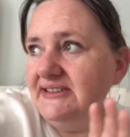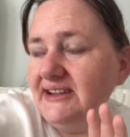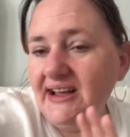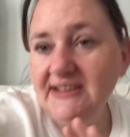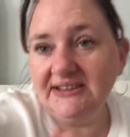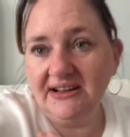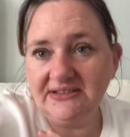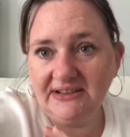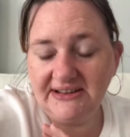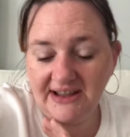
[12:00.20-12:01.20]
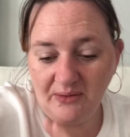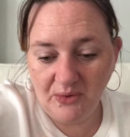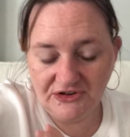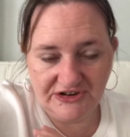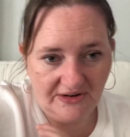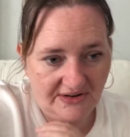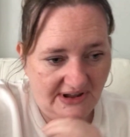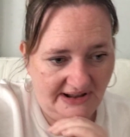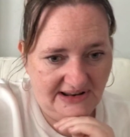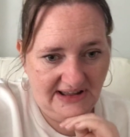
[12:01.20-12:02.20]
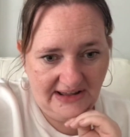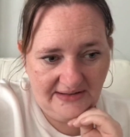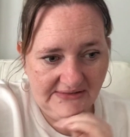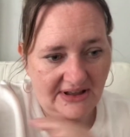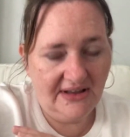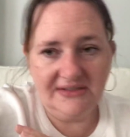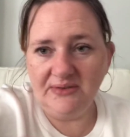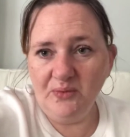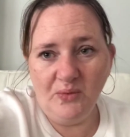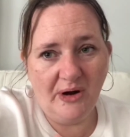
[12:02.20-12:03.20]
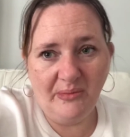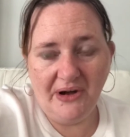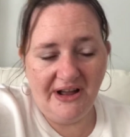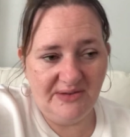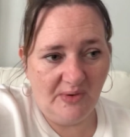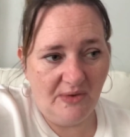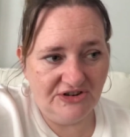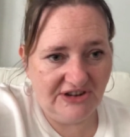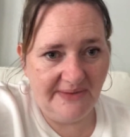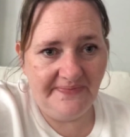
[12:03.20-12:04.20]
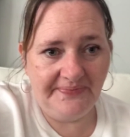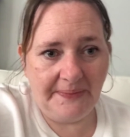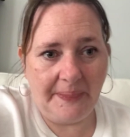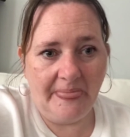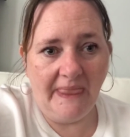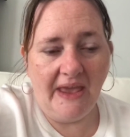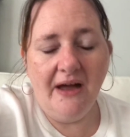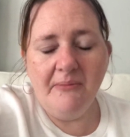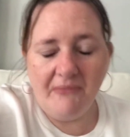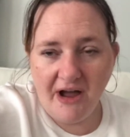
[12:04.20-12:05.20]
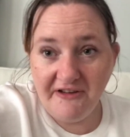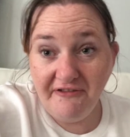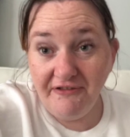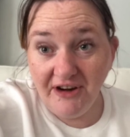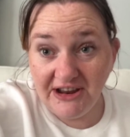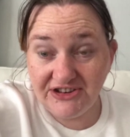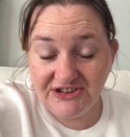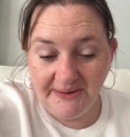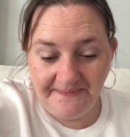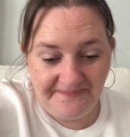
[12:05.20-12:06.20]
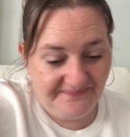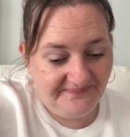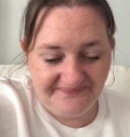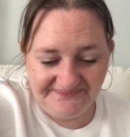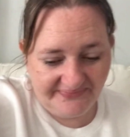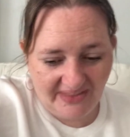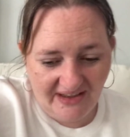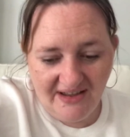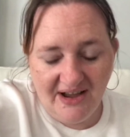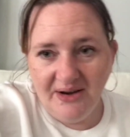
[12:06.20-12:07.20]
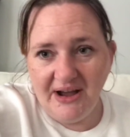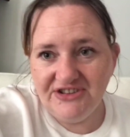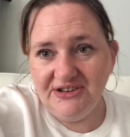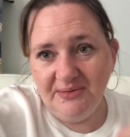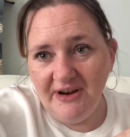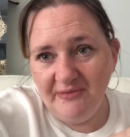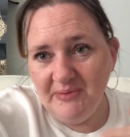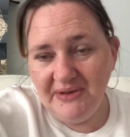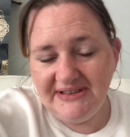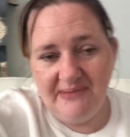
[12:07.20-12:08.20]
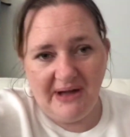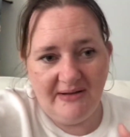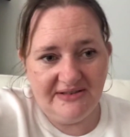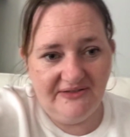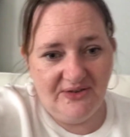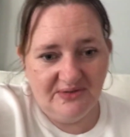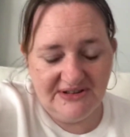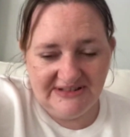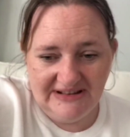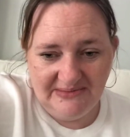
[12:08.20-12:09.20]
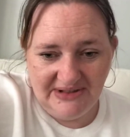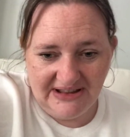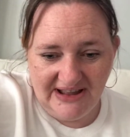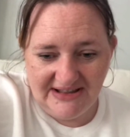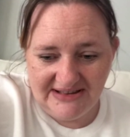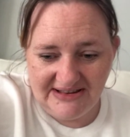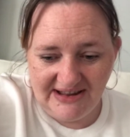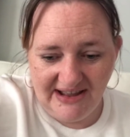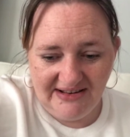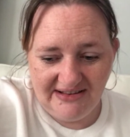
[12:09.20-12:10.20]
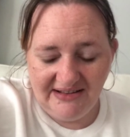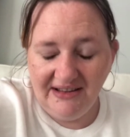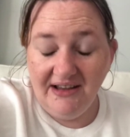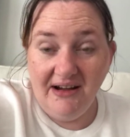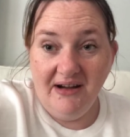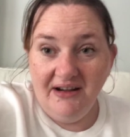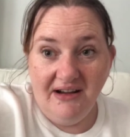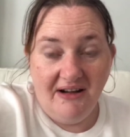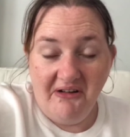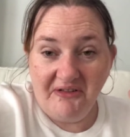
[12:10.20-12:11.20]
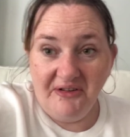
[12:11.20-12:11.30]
day outside, so I need to get a washing on, hang that out. I'm well behind my washing. My fridge, as you know, where I've been busy and backwards and forwards and dealing with the kittens and that, and I've got